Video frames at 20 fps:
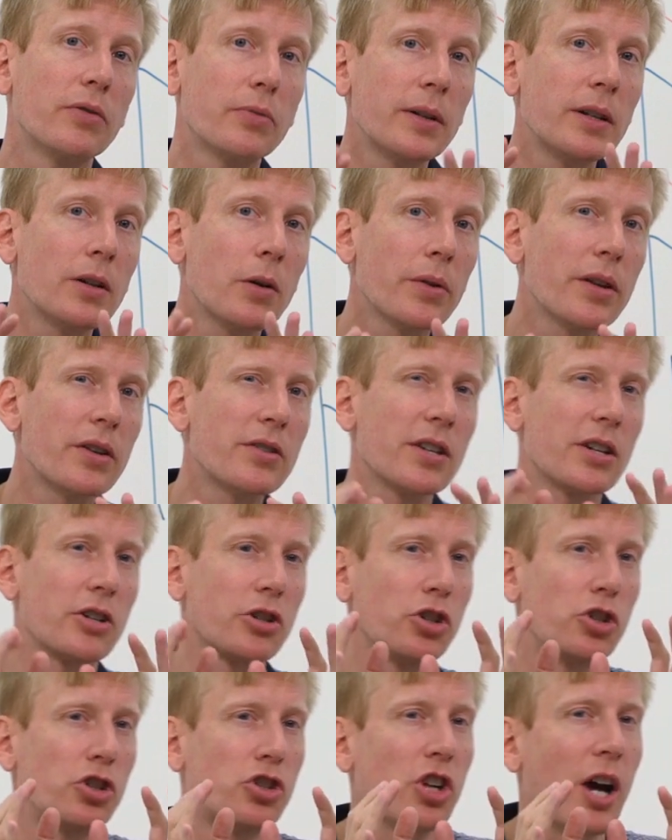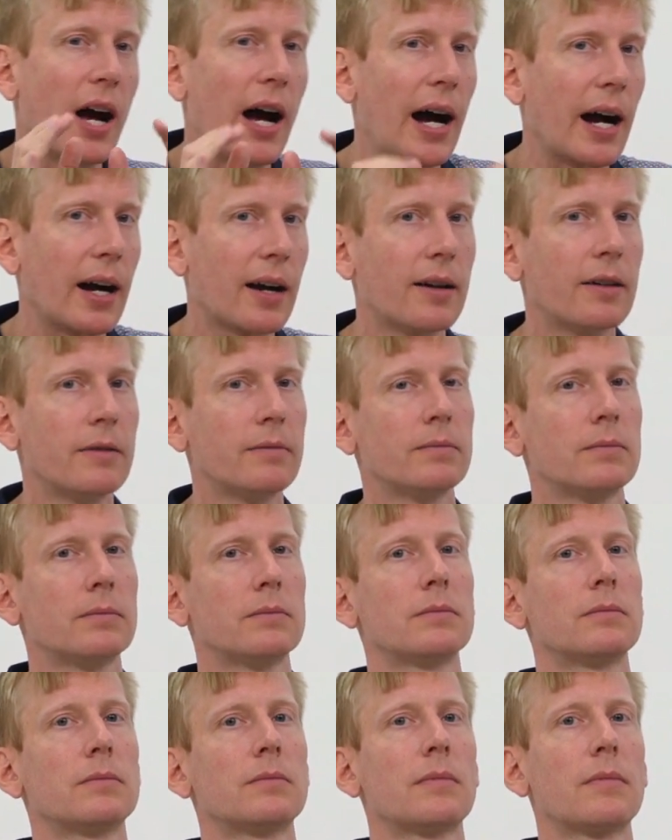if we know there's a shock,
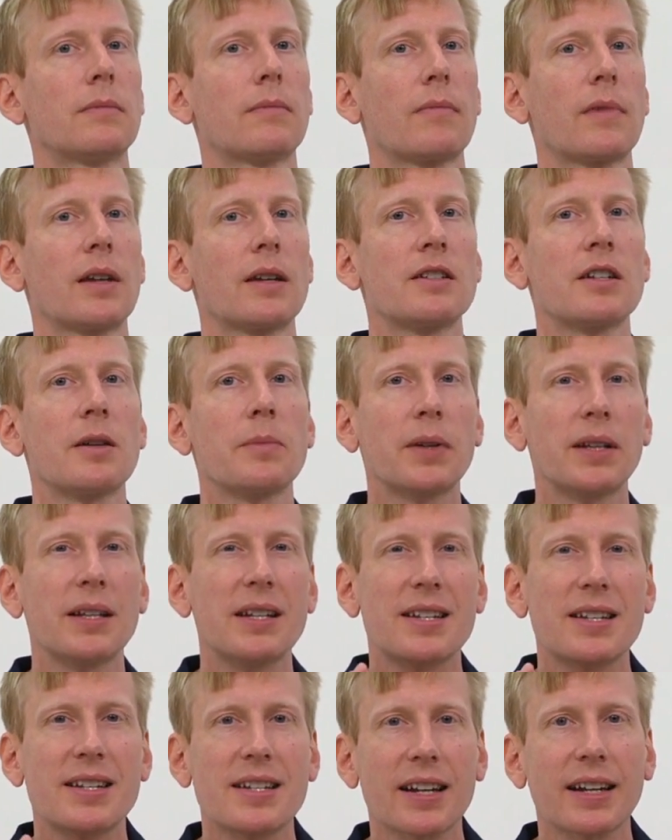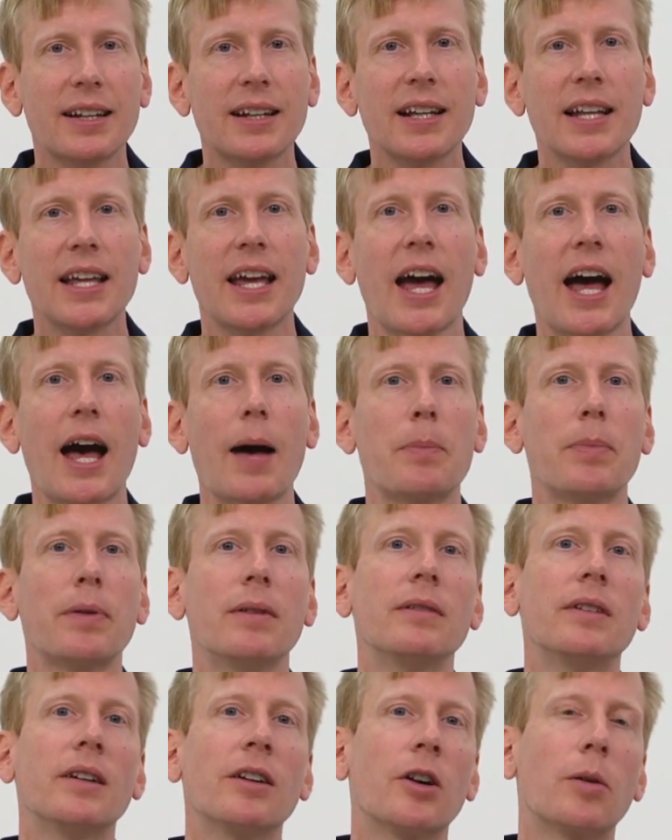something that suddenly
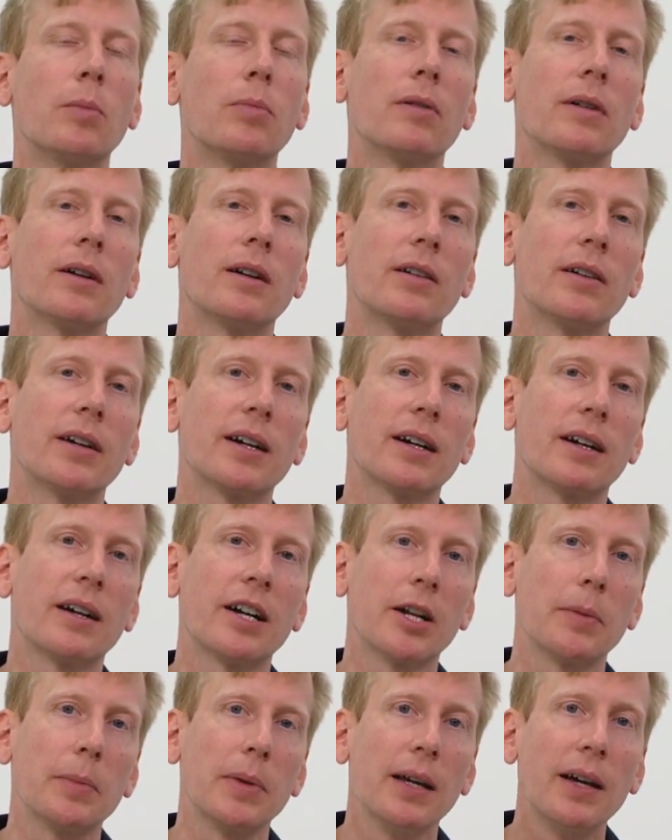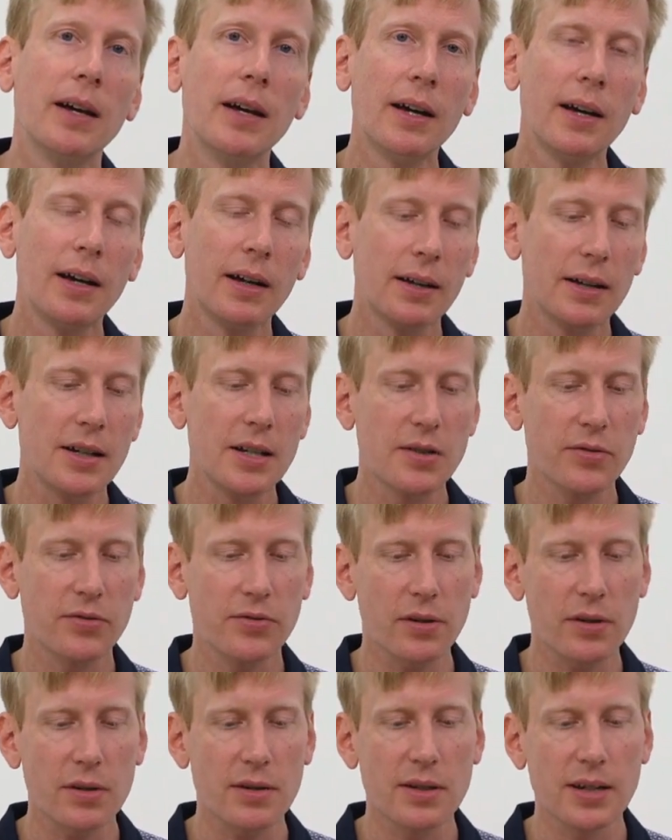happened in our broader economy, is
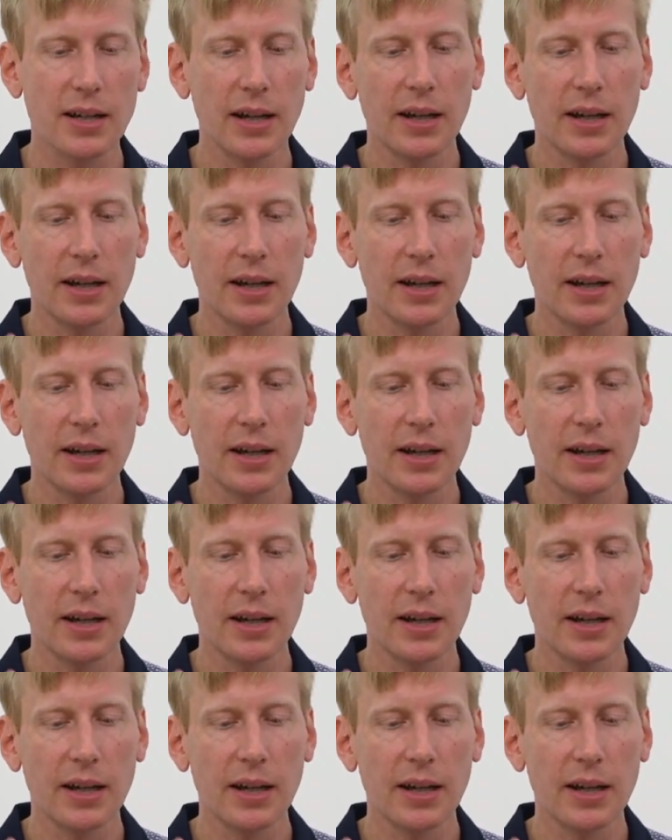first